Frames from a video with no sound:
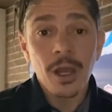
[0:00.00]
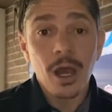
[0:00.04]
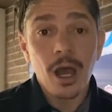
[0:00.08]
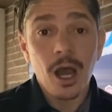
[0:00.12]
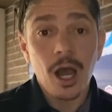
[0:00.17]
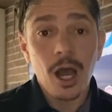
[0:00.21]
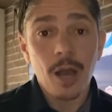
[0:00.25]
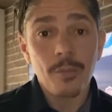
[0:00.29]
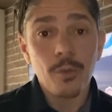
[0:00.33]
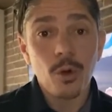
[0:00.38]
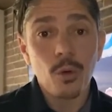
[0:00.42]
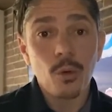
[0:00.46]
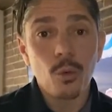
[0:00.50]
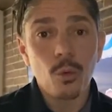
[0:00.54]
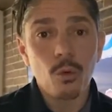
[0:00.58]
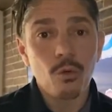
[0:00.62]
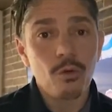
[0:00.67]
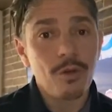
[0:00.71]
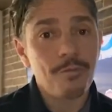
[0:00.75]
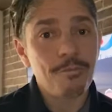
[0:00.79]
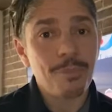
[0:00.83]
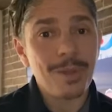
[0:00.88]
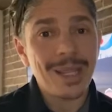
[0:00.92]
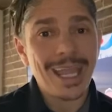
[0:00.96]
Um,
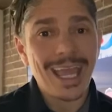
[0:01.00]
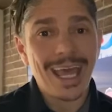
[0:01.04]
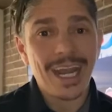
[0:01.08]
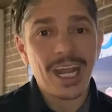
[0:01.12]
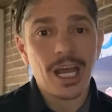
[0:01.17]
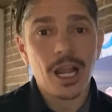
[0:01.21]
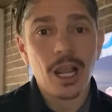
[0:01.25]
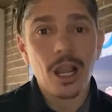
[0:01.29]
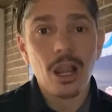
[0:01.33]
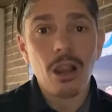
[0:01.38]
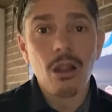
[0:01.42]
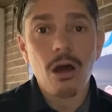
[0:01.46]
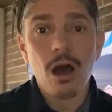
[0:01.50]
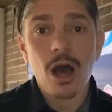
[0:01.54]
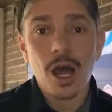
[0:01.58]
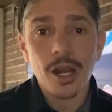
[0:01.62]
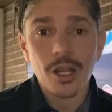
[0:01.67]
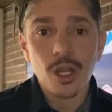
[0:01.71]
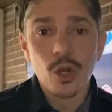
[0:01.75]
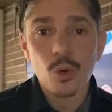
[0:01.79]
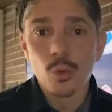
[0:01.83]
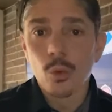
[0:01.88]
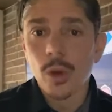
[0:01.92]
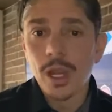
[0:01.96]
we've been getting a lot
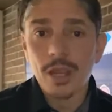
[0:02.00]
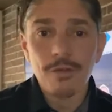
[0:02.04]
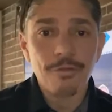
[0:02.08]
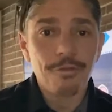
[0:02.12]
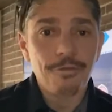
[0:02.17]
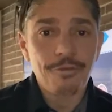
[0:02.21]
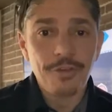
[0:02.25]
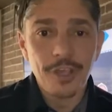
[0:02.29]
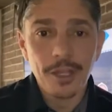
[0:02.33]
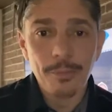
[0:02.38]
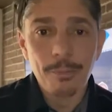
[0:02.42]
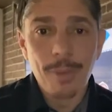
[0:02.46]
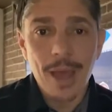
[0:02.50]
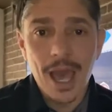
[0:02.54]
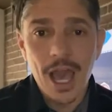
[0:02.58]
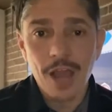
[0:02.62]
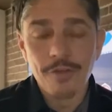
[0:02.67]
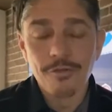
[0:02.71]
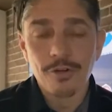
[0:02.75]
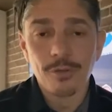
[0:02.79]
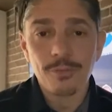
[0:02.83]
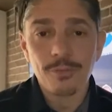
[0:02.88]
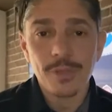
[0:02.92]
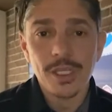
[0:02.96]
of great
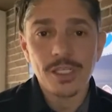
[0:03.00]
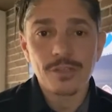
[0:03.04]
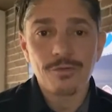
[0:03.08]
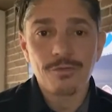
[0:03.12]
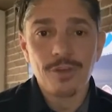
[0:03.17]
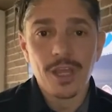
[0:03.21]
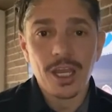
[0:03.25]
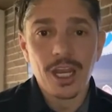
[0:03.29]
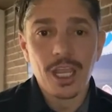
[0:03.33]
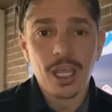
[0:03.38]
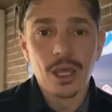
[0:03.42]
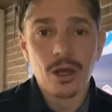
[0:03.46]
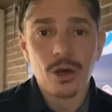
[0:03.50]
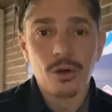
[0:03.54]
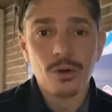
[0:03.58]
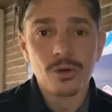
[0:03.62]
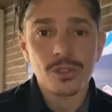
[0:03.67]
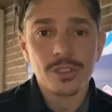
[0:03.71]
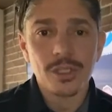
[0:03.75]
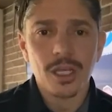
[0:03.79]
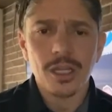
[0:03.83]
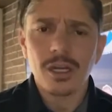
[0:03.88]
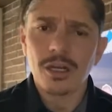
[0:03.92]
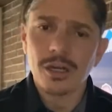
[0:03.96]
feedback from these
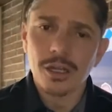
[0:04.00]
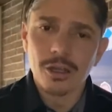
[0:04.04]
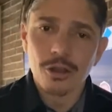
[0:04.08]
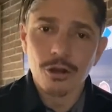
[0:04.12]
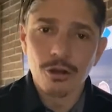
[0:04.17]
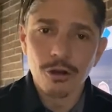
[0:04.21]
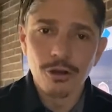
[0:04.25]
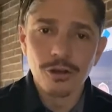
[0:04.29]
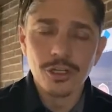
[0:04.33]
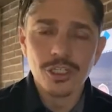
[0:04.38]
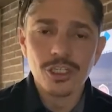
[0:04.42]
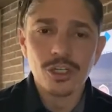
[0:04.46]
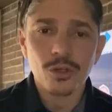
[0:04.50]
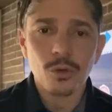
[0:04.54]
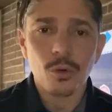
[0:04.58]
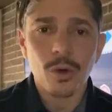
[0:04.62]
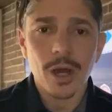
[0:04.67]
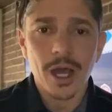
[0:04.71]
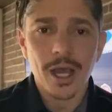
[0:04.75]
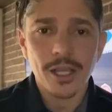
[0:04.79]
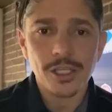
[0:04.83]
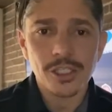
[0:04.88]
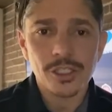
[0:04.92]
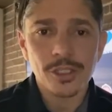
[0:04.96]
videos, and it occurred to
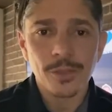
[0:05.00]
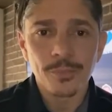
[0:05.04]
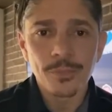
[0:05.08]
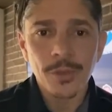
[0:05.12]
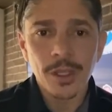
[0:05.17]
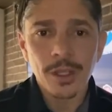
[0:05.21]
us